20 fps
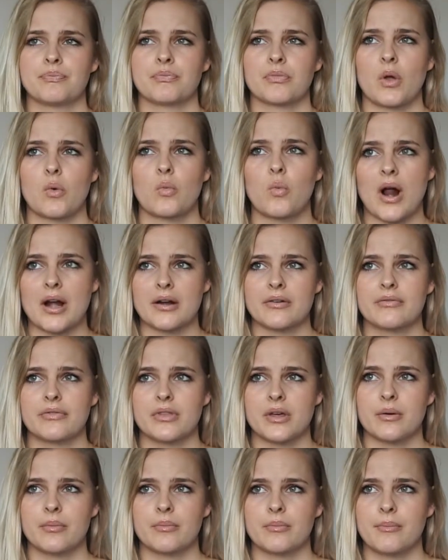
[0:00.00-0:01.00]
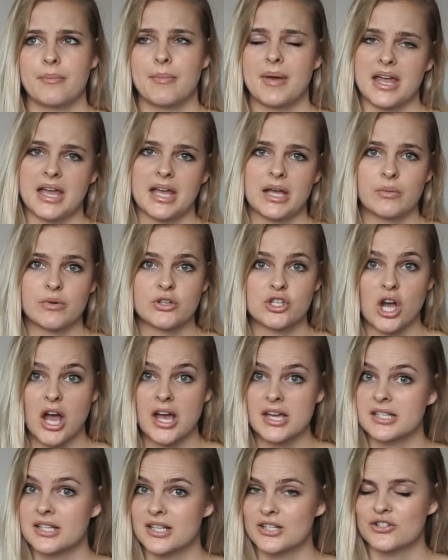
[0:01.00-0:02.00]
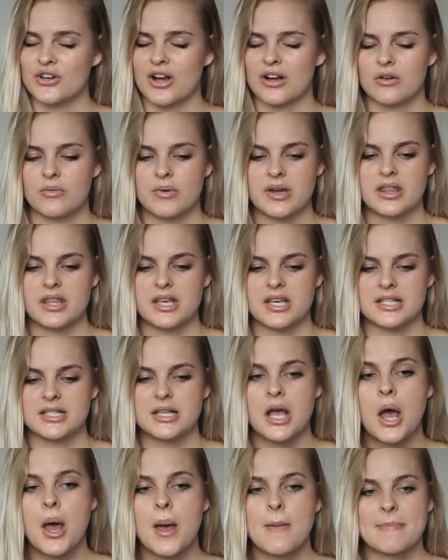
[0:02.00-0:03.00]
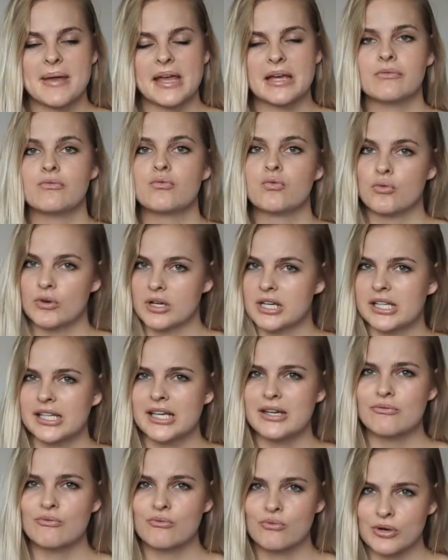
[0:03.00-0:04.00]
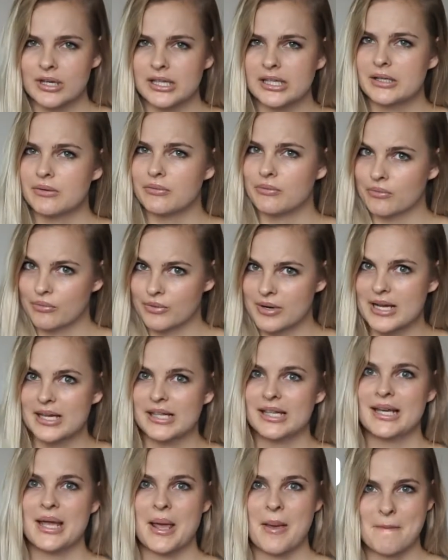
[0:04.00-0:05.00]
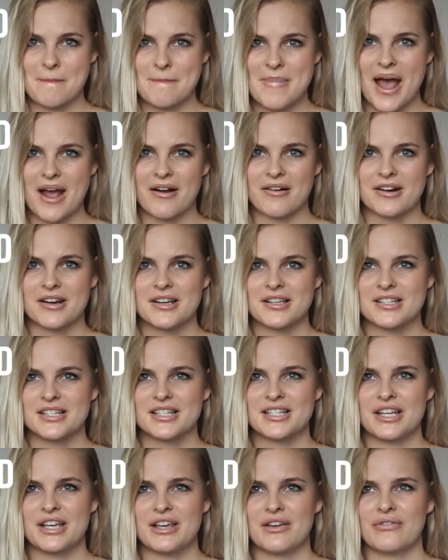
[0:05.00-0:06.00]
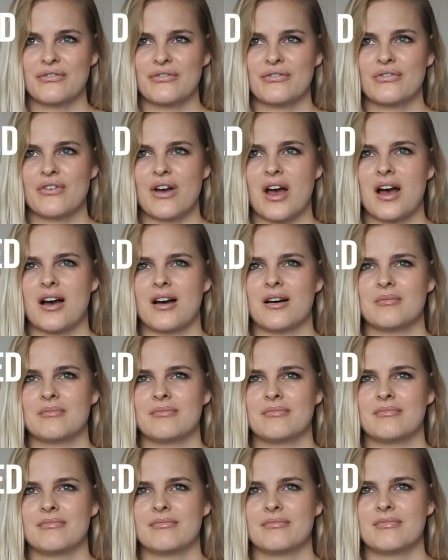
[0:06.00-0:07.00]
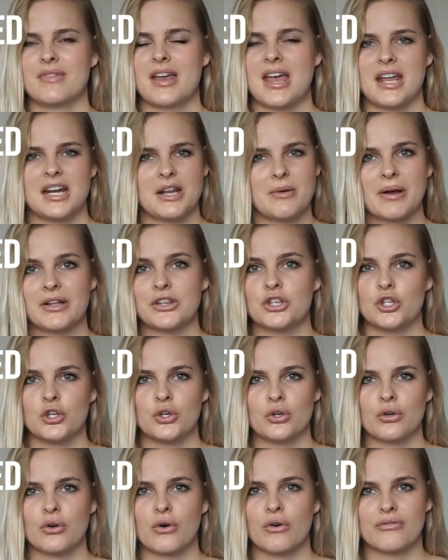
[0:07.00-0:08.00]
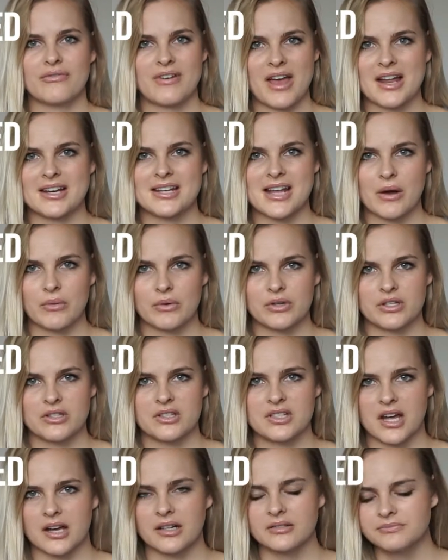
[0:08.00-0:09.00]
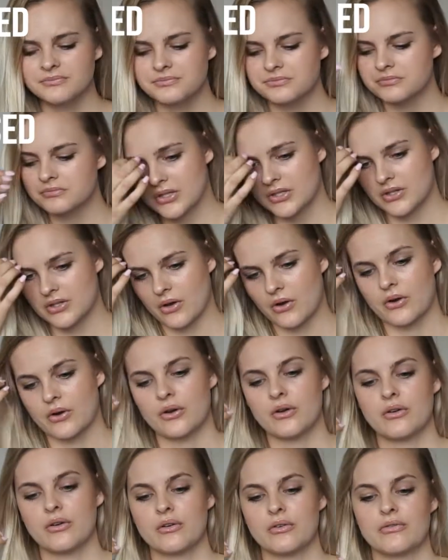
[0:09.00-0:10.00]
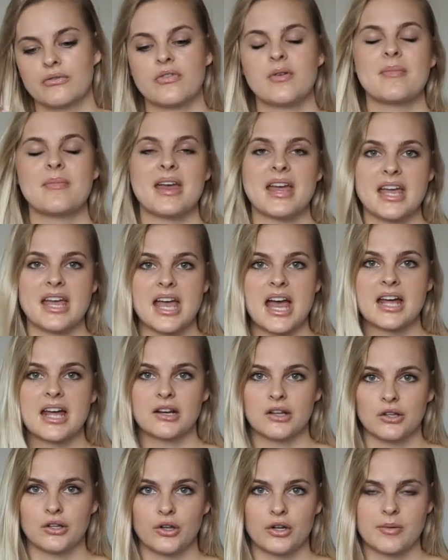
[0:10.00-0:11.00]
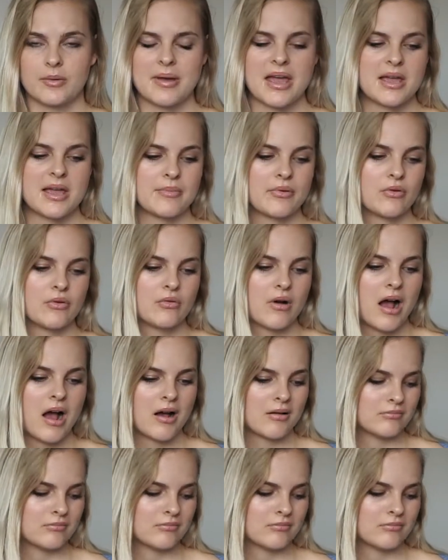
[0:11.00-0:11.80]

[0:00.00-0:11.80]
One of them being, which I used to struggle with, is being really embarrassed if anyone knew or found out what you'd done. So for me and a lot of people,